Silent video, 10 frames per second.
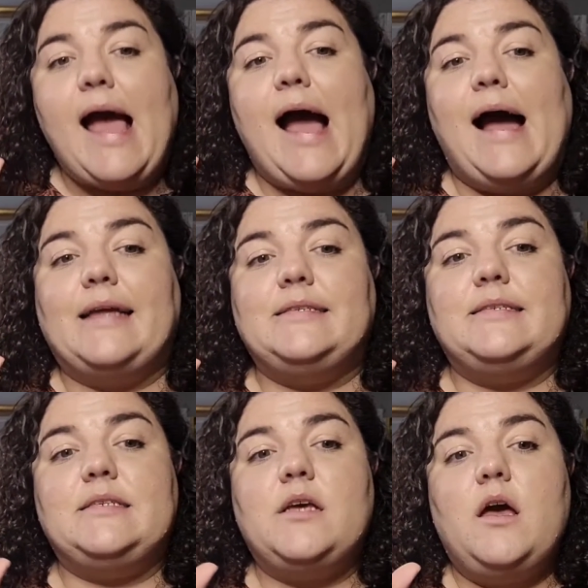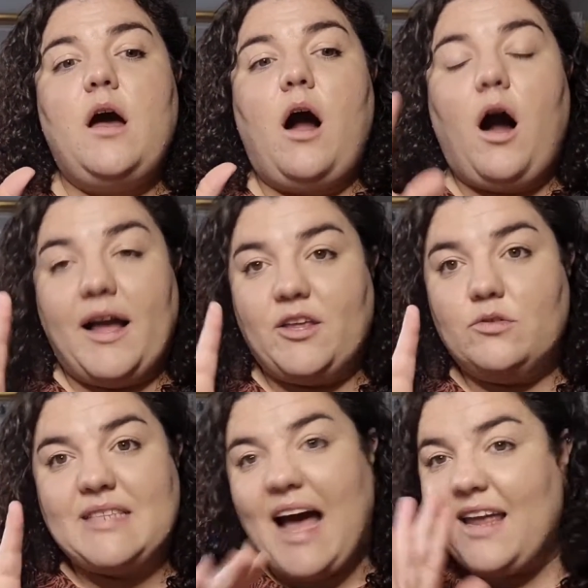and I
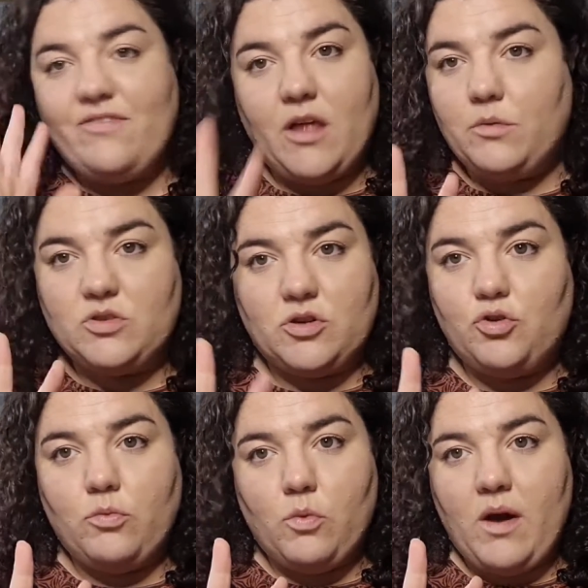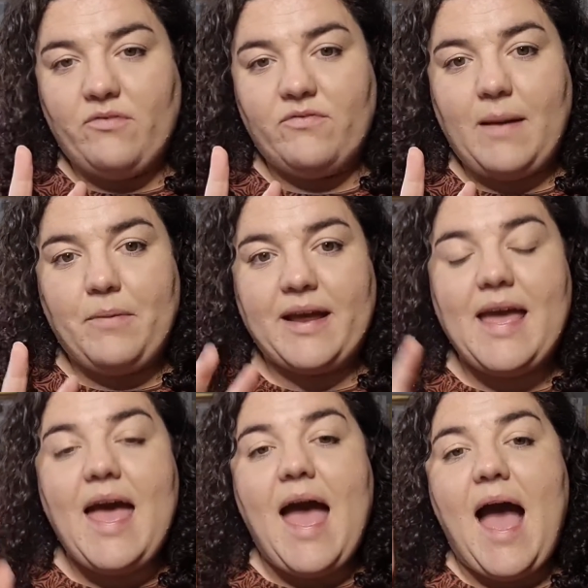used that even though it was on a normal woven fabric.
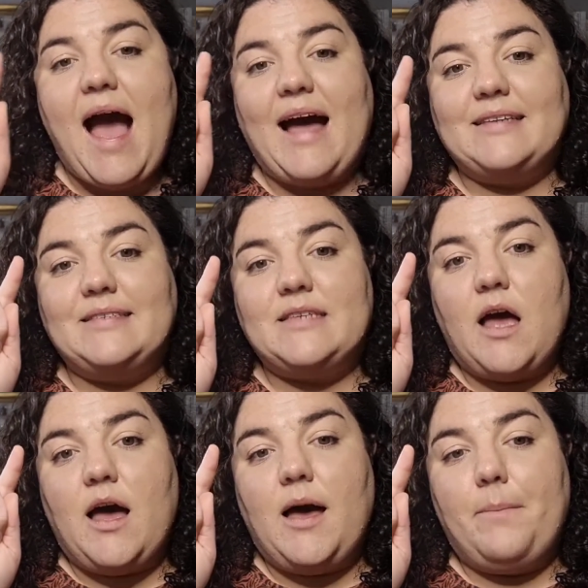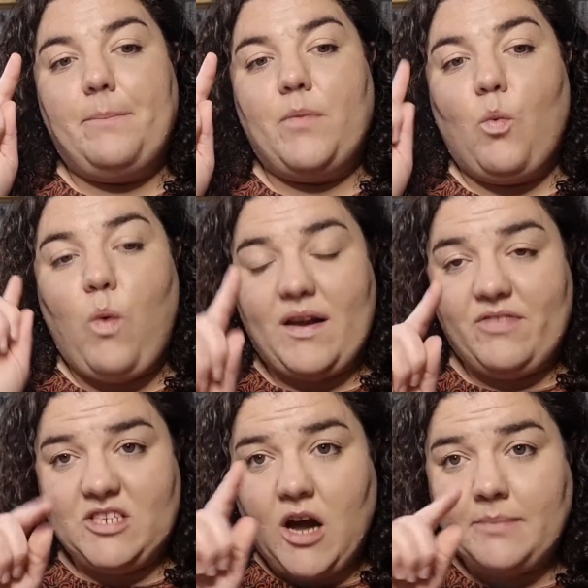And one
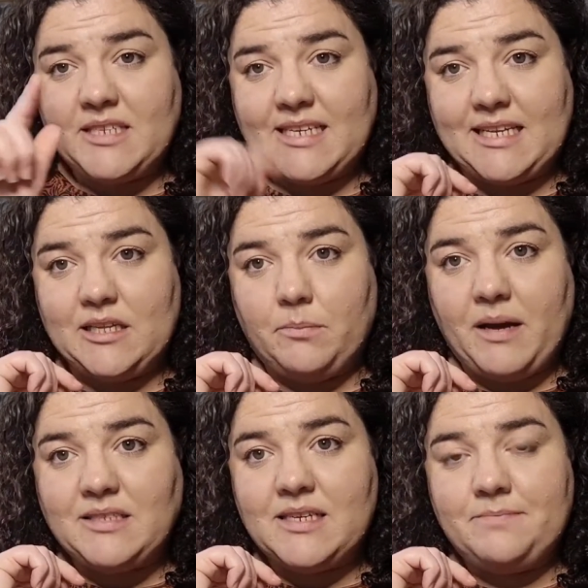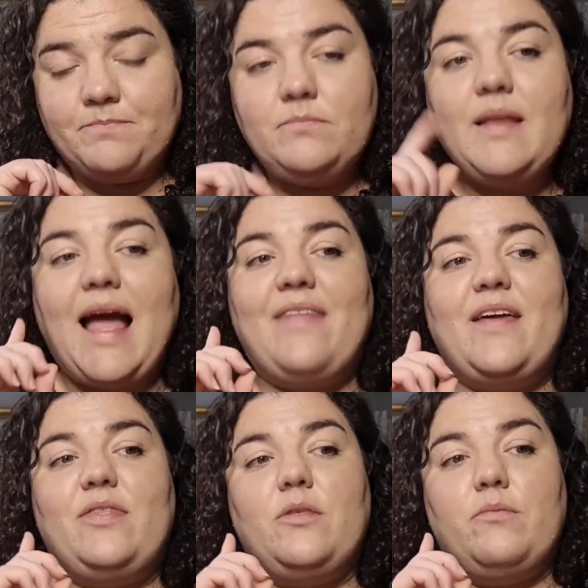of the times I did a little button, and
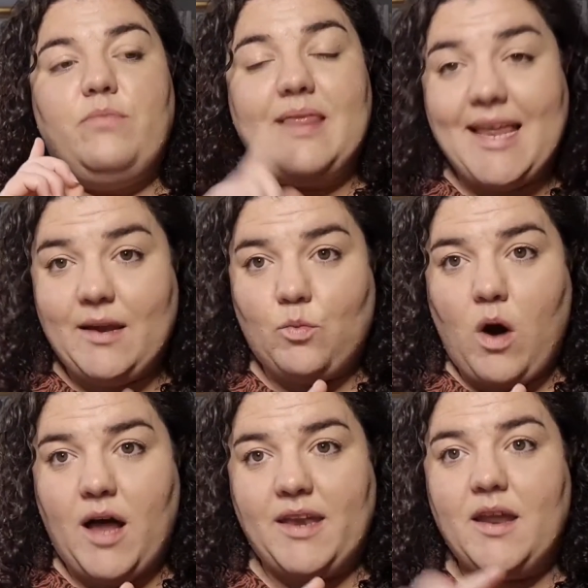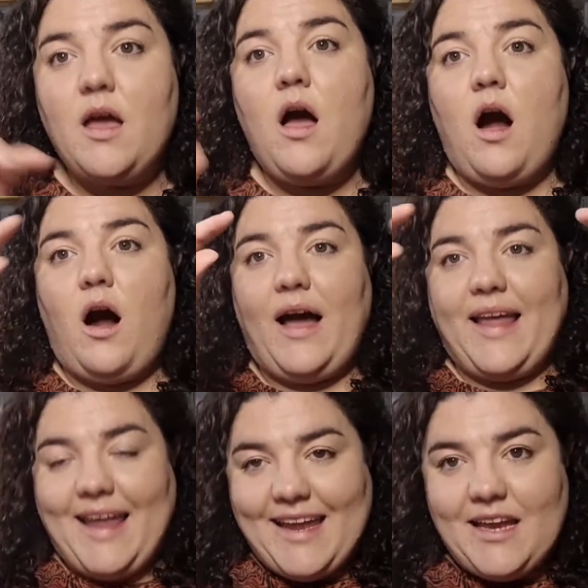then the linen one
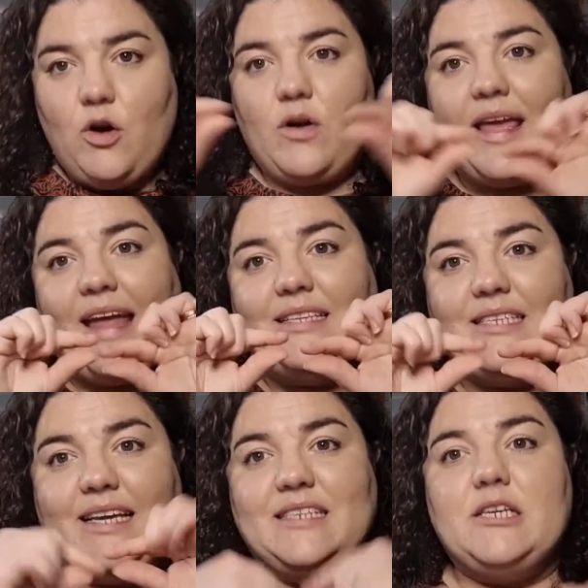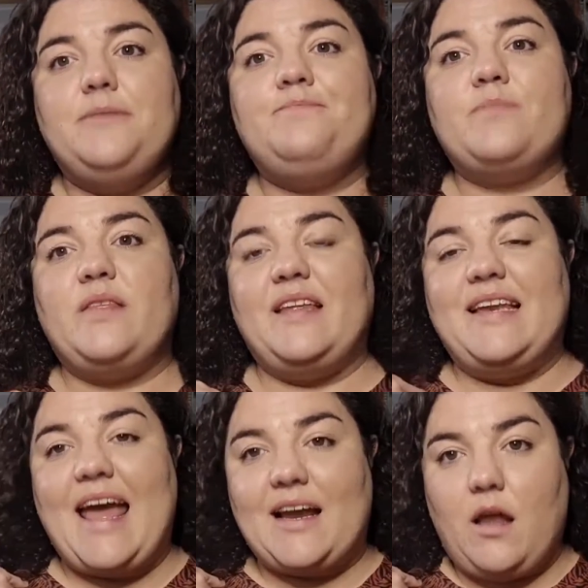I elongated the
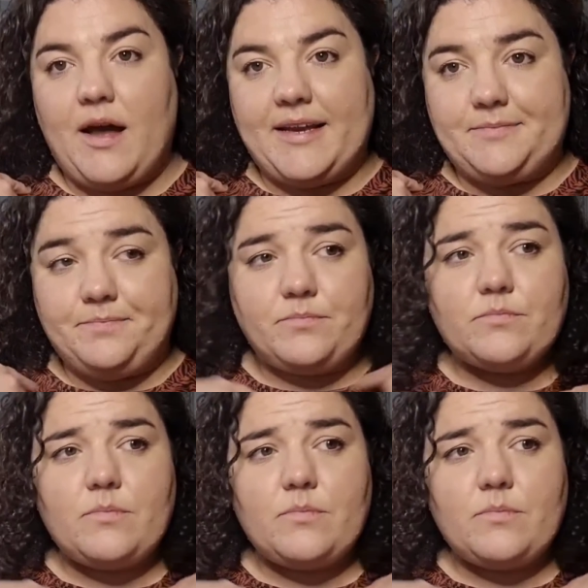neckline